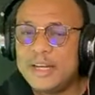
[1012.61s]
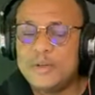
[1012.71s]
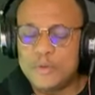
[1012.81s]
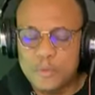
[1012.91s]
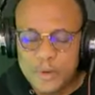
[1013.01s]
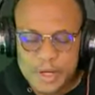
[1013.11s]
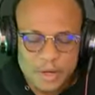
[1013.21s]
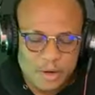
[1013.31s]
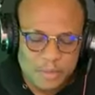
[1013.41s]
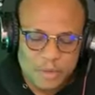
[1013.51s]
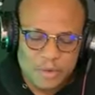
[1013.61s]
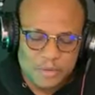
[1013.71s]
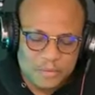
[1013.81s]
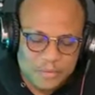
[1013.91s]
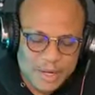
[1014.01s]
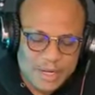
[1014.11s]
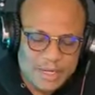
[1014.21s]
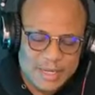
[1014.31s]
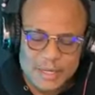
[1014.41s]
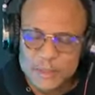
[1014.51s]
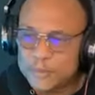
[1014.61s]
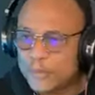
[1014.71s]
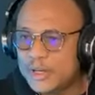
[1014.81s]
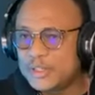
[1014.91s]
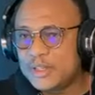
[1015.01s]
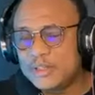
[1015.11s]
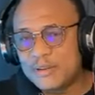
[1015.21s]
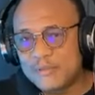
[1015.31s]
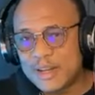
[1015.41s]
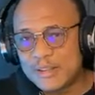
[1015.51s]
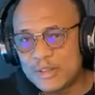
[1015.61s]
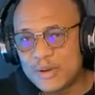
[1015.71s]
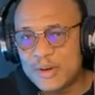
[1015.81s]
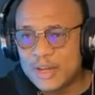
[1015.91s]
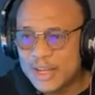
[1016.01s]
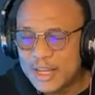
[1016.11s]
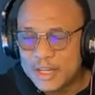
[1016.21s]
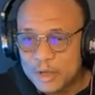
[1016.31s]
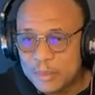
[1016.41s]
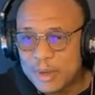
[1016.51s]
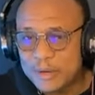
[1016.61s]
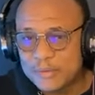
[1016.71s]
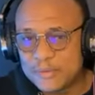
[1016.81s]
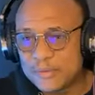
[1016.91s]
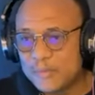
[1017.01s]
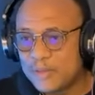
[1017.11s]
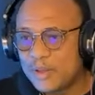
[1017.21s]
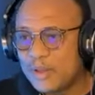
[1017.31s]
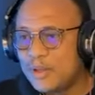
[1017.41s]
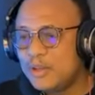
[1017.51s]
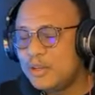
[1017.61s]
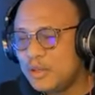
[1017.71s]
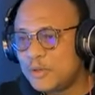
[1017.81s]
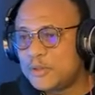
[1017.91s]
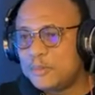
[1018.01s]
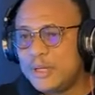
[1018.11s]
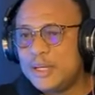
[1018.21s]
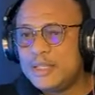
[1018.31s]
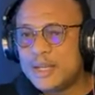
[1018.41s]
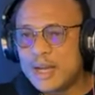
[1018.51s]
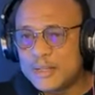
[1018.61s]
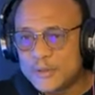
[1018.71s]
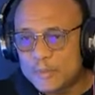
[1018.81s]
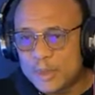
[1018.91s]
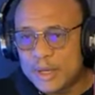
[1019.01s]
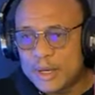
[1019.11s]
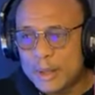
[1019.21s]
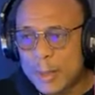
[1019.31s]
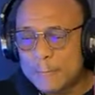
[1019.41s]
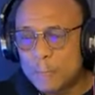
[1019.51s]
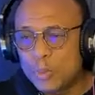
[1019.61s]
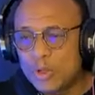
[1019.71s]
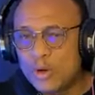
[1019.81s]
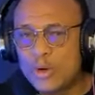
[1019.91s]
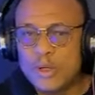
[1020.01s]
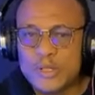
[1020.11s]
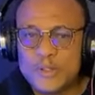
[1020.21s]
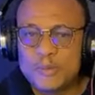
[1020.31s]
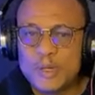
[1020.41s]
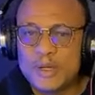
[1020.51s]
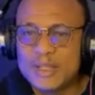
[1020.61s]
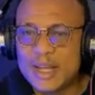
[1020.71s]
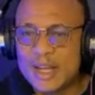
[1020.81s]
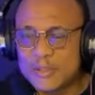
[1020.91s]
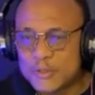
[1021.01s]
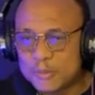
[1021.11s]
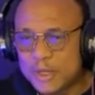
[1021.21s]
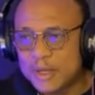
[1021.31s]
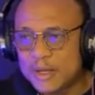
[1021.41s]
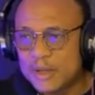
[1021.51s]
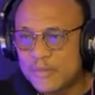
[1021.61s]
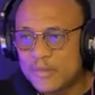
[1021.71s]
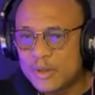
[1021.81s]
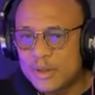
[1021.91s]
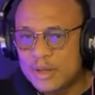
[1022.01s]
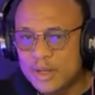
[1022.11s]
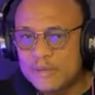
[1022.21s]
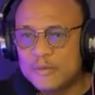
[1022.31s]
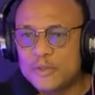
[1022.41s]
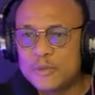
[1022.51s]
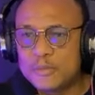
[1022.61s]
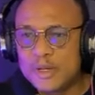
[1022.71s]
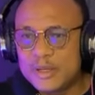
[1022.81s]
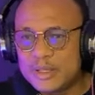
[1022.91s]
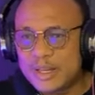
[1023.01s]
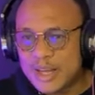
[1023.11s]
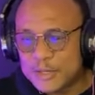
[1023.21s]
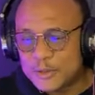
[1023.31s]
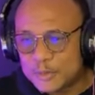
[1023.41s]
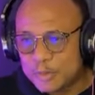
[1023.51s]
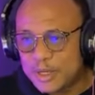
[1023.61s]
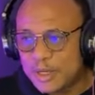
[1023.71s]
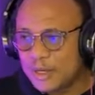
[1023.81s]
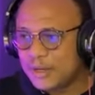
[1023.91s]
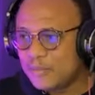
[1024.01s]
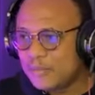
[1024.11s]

and then you wake up, you find the expressions of that tongue in your mouth. Your spirit can speak. Holy Spirit can speak. Evil spirit can speak.